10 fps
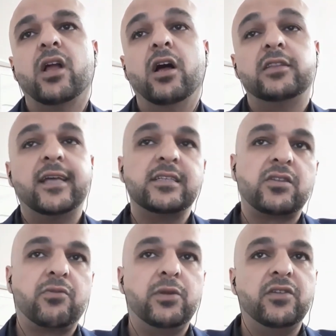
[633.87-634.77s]

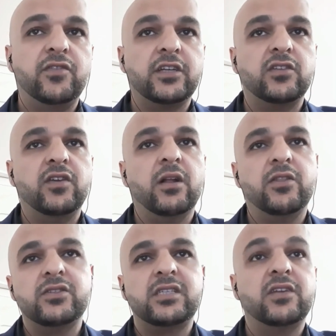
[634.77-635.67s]
Task three: effective health
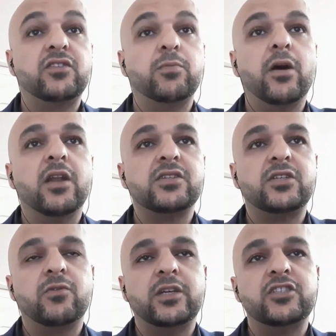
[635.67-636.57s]
and safety
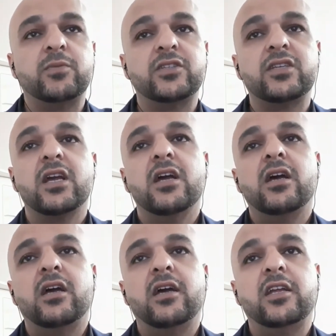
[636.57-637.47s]
policy arrangements.
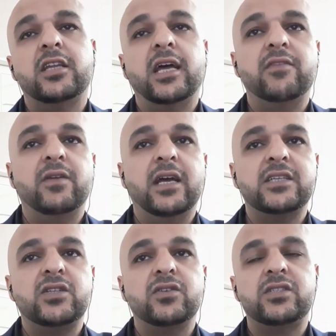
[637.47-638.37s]
And
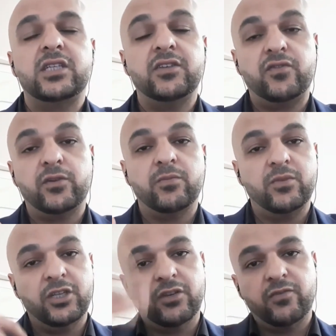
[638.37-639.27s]
as you see from
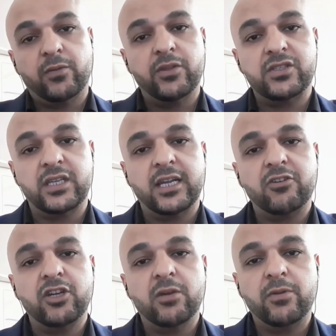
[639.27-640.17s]
from the
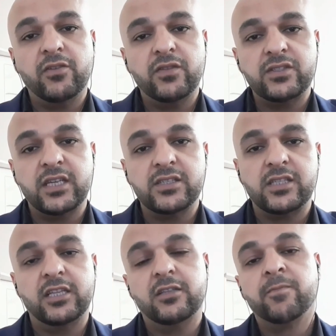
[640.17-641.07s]
scenario above, it says
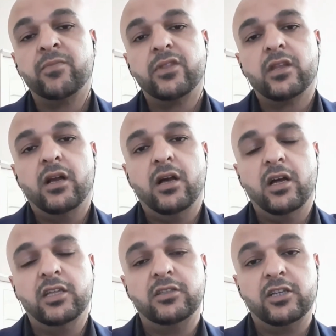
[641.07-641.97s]
that
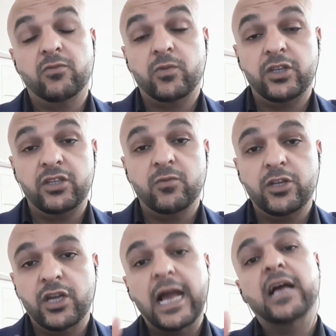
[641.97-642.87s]
when
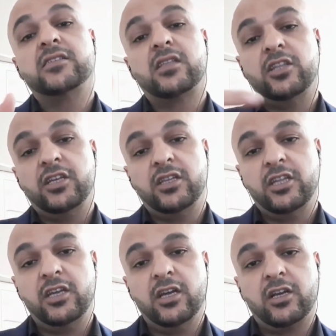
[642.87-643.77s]
you ask
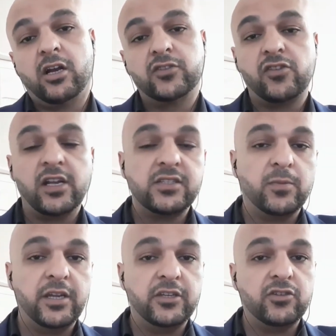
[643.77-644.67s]
the contracts
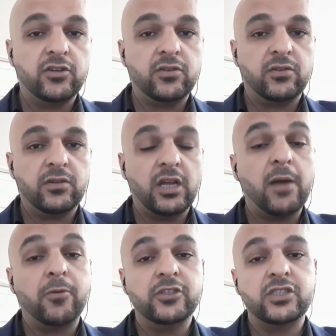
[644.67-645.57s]
manager or the
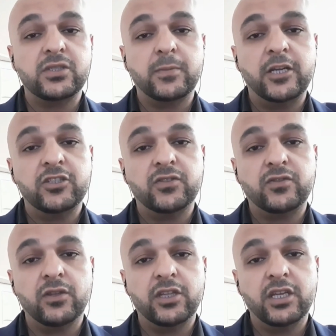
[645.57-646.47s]
operations manager
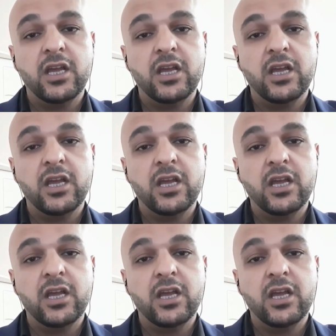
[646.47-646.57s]
for the